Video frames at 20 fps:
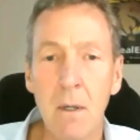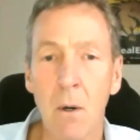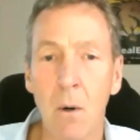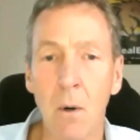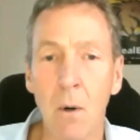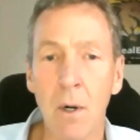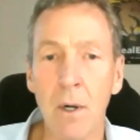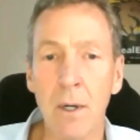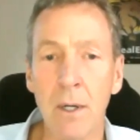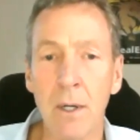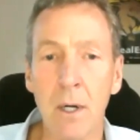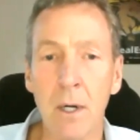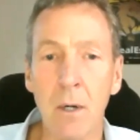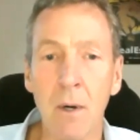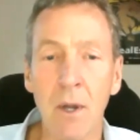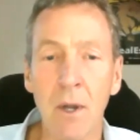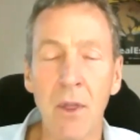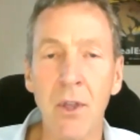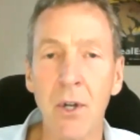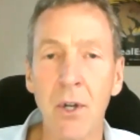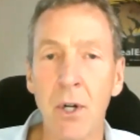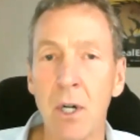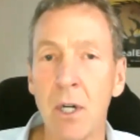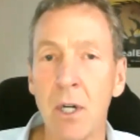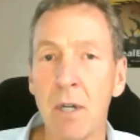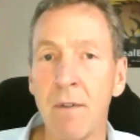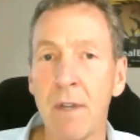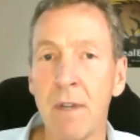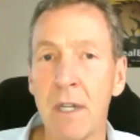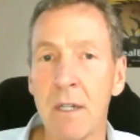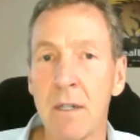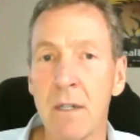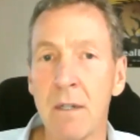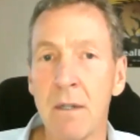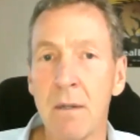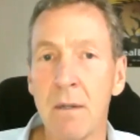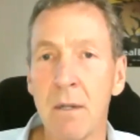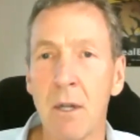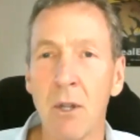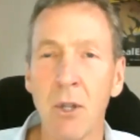or a third
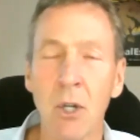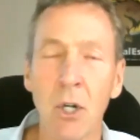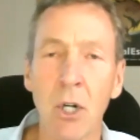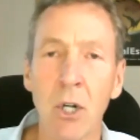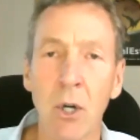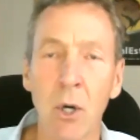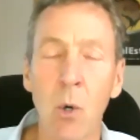or